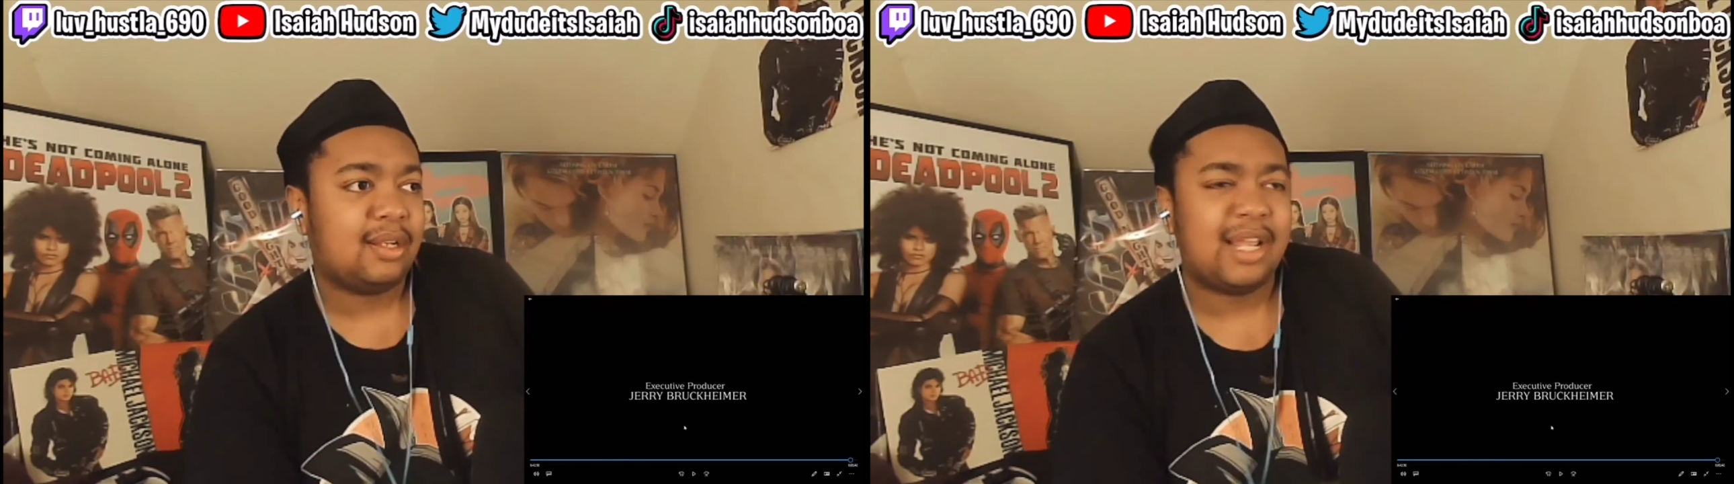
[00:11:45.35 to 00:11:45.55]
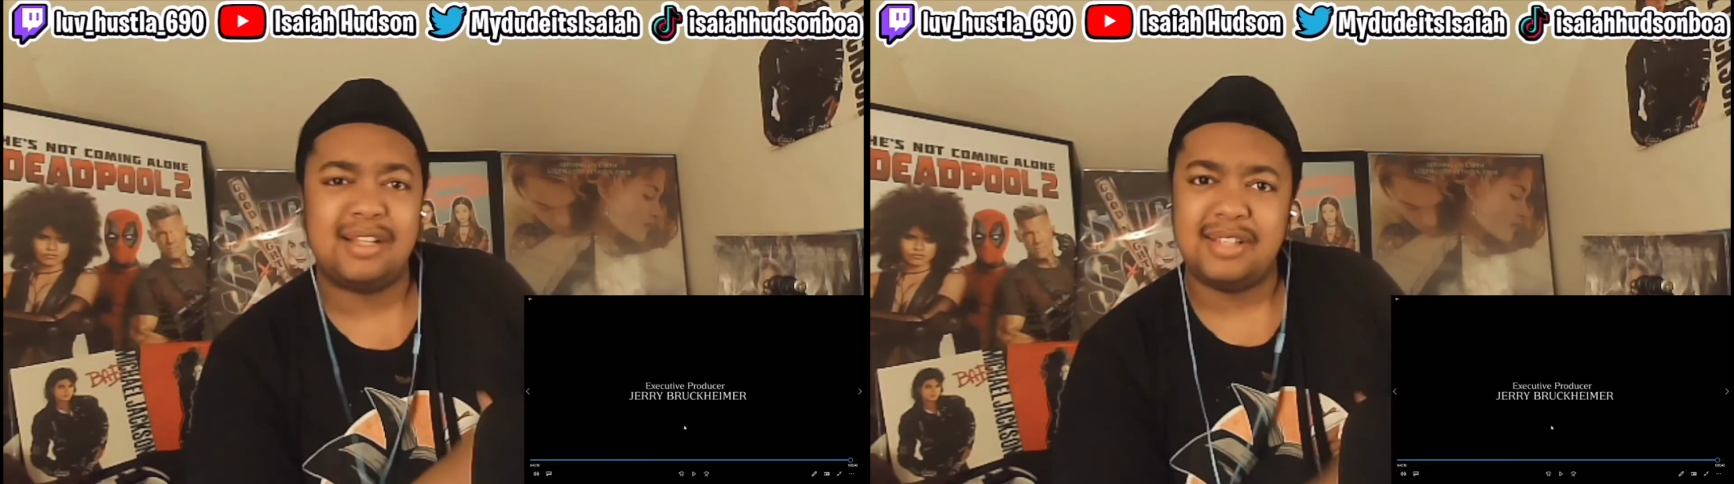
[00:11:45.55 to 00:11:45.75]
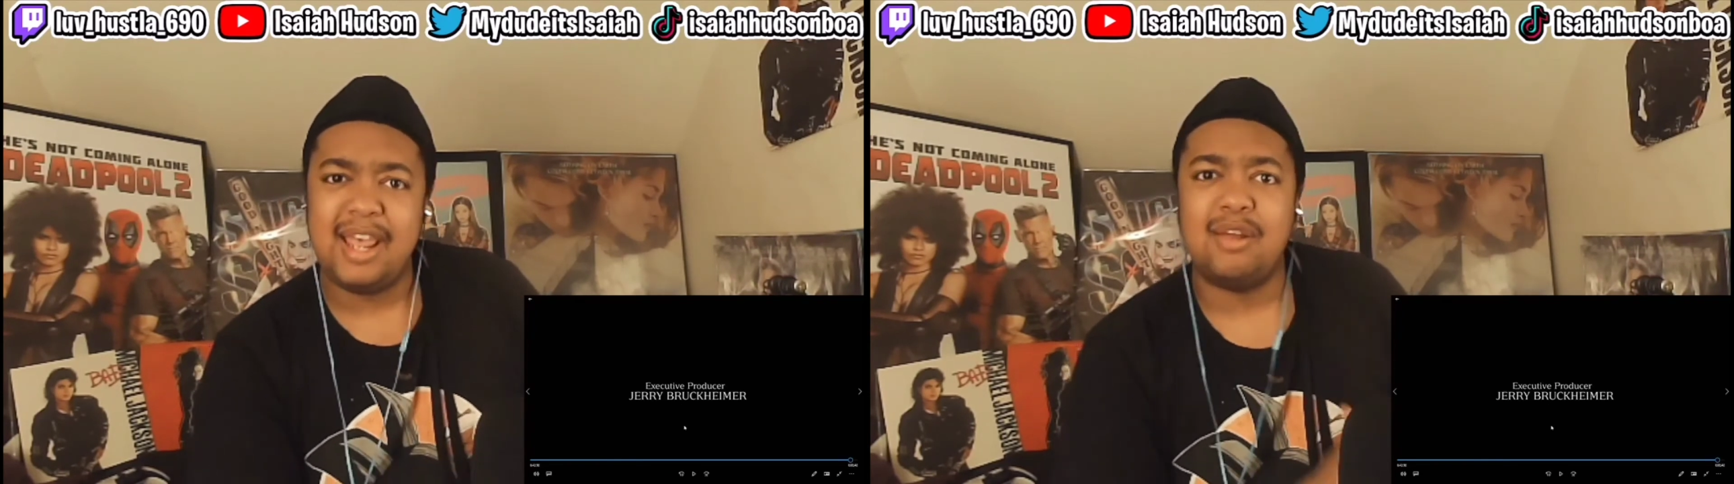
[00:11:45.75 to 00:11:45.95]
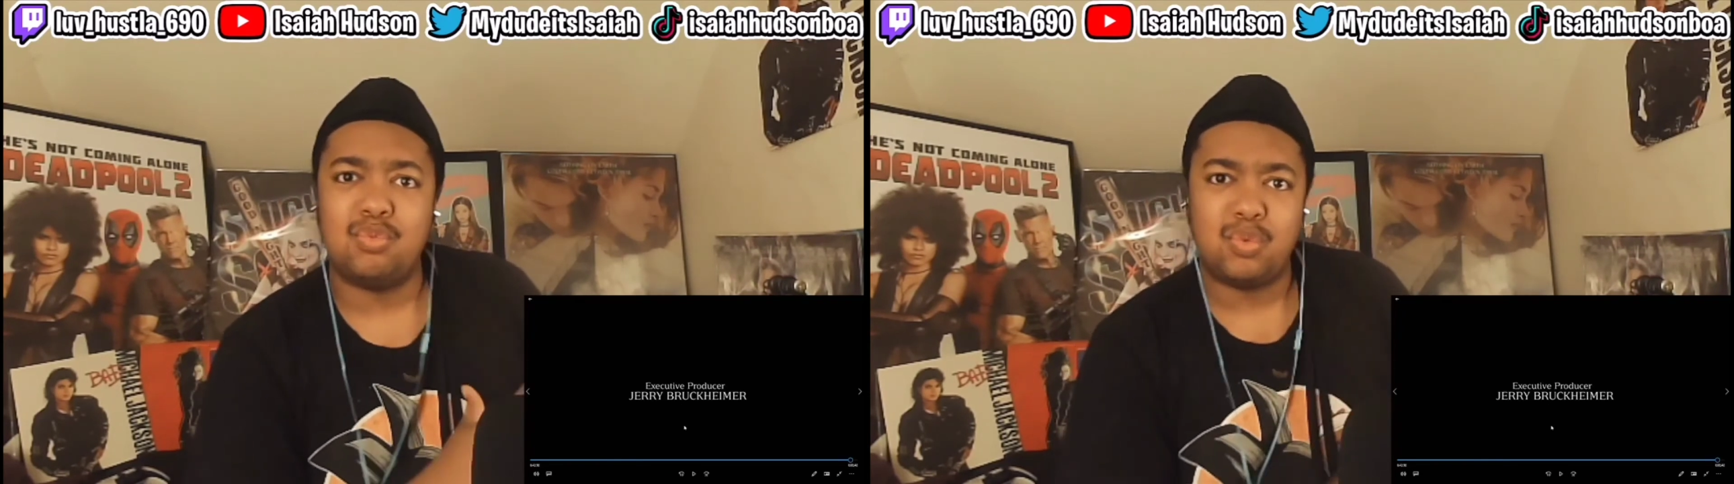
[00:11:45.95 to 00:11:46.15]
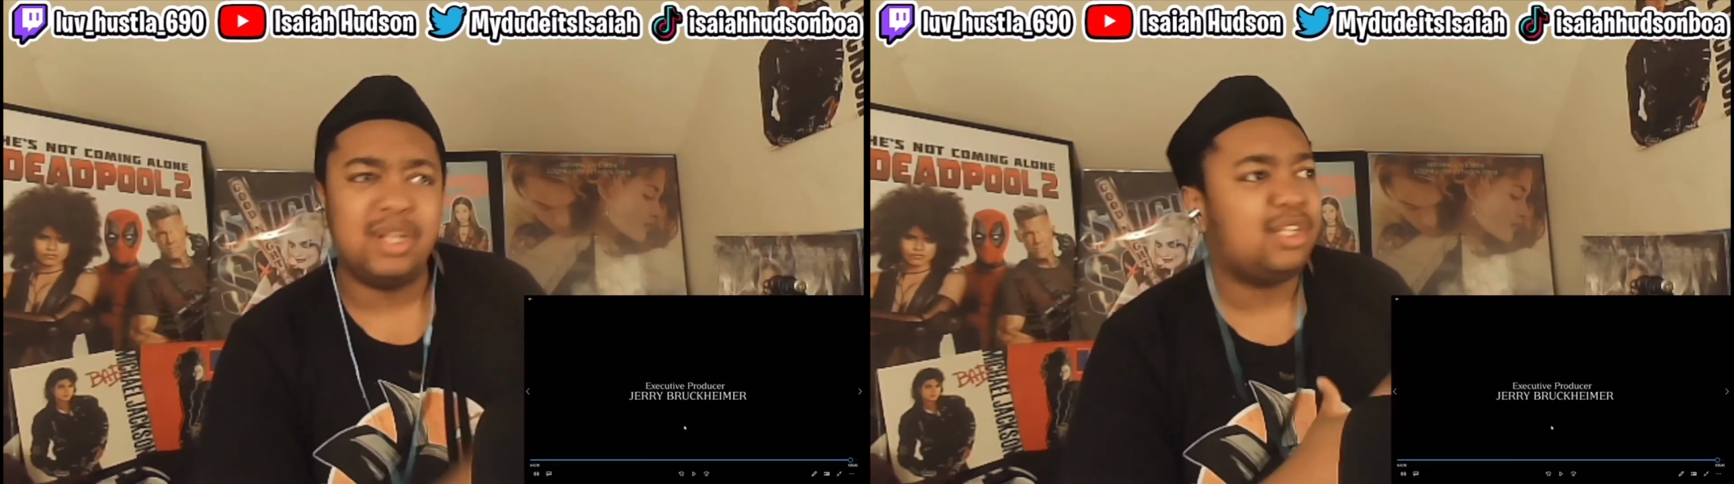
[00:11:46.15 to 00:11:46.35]
Like, Dan
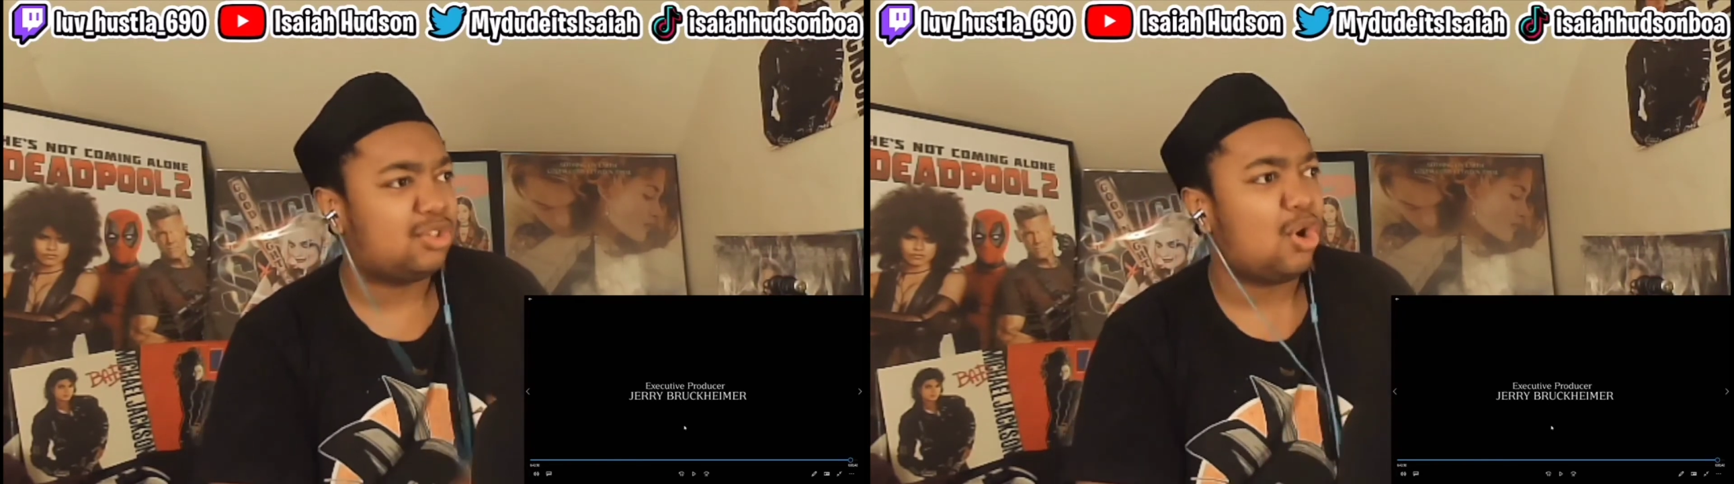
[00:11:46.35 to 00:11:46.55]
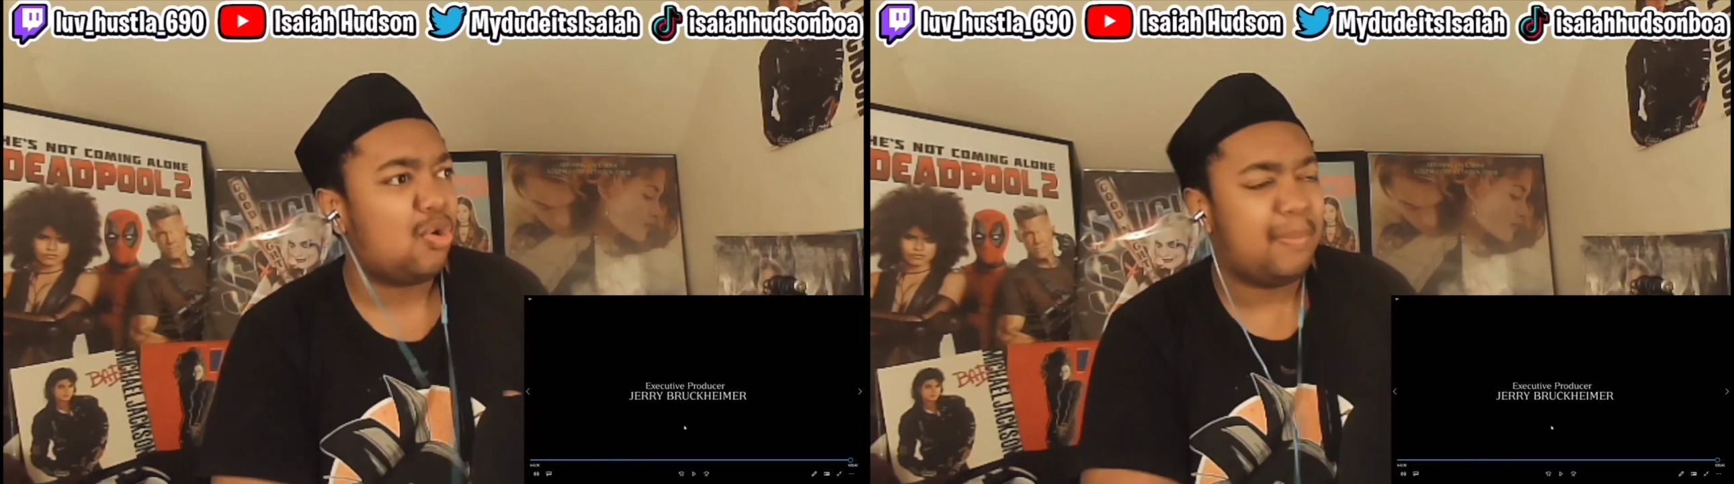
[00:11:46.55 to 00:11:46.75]
really told